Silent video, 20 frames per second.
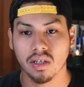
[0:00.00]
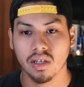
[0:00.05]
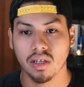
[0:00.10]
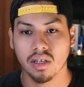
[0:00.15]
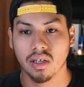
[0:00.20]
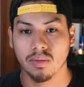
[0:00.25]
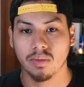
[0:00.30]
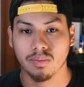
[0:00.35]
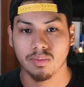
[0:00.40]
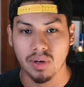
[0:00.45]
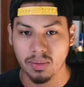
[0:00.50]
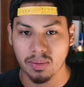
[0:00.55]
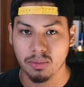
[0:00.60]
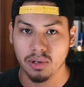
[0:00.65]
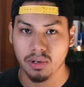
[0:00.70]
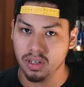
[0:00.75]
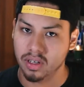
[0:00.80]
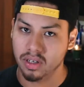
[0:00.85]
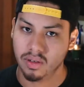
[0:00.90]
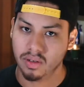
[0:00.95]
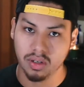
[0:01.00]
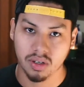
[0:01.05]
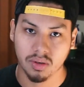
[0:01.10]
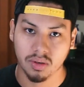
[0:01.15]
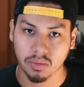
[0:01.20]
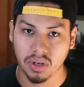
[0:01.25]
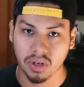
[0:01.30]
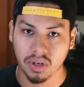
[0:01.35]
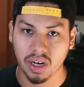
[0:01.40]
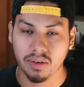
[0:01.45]
prep cook,
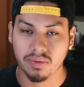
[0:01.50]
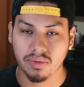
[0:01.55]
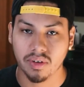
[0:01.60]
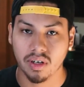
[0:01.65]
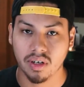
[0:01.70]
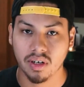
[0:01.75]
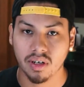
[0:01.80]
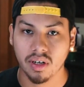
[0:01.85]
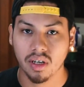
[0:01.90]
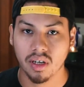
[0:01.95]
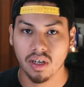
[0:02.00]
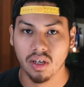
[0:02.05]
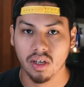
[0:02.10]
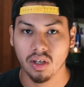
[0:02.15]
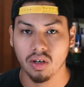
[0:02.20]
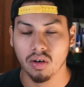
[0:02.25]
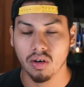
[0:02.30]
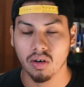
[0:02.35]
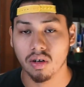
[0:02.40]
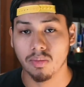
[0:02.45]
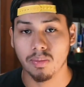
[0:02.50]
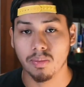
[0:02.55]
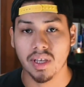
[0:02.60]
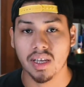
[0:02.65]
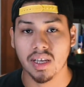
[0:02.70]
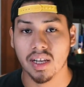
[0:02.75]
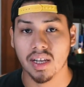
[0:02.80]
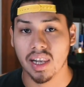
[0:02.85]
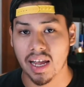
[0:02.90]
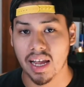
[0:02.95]
whatever, you go to be
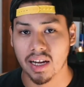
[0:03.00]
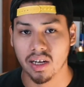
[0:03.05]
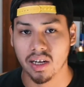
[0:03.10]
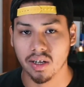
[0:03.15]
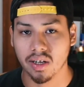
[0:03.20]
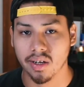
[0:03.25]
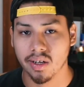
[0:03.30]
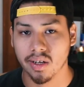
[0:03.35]
a line cook.